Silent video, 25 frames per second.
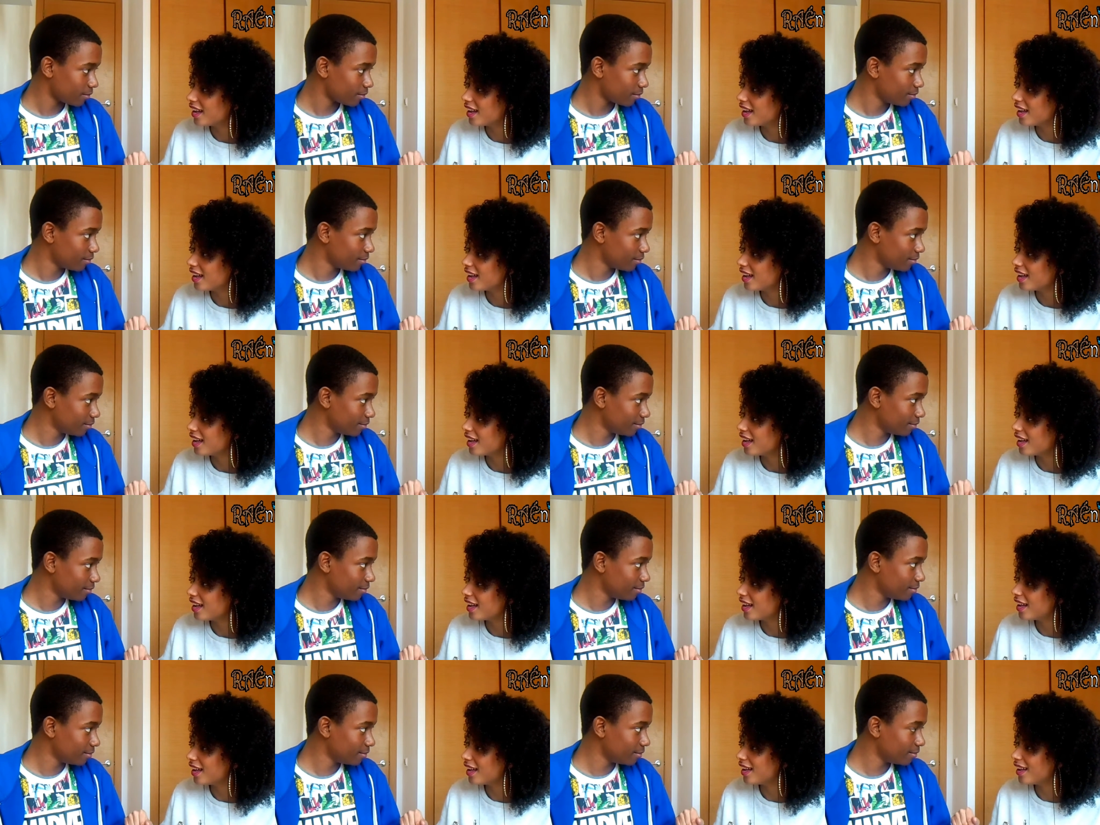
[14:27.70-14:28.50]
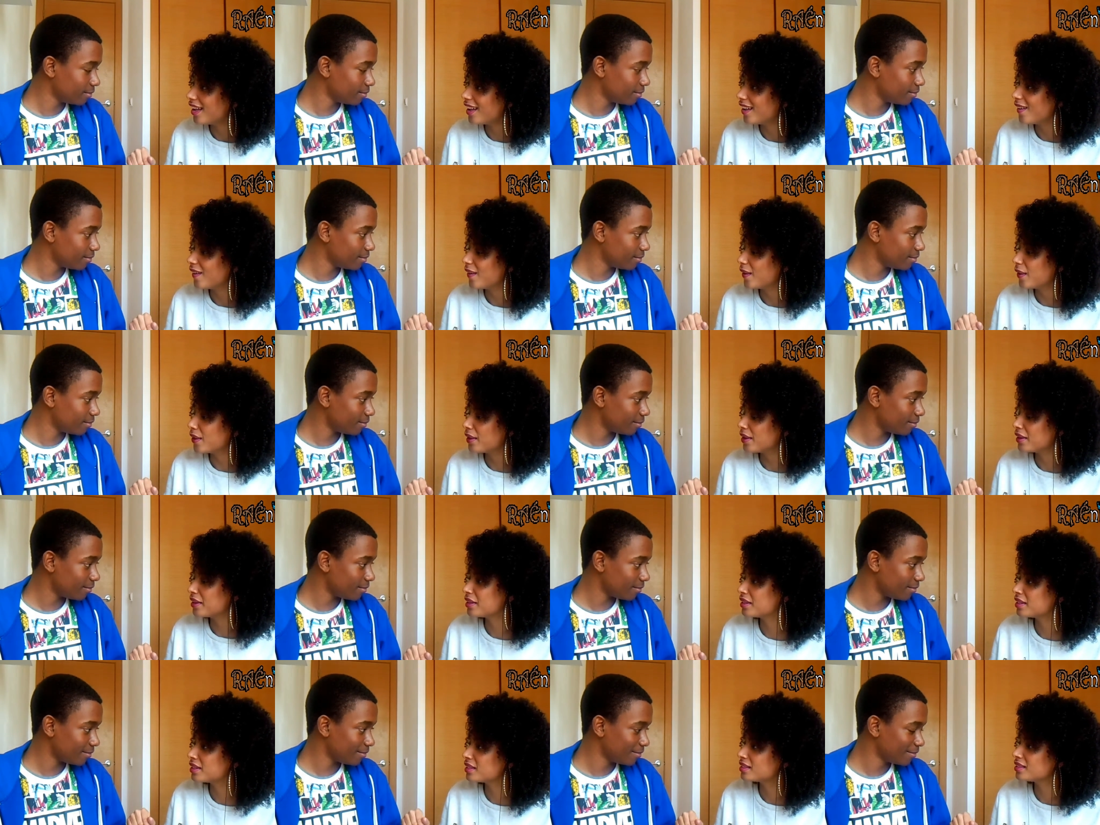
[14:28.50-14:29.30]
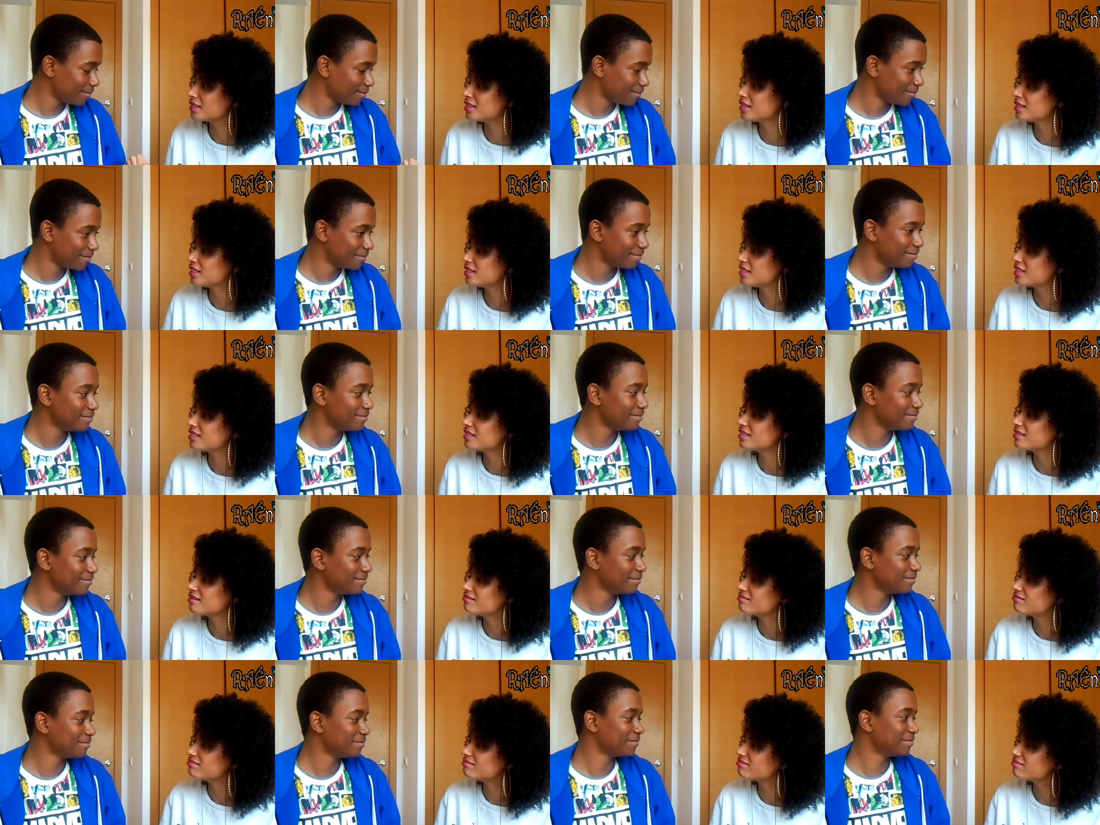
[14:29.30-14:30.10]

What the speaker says: Nothing is said.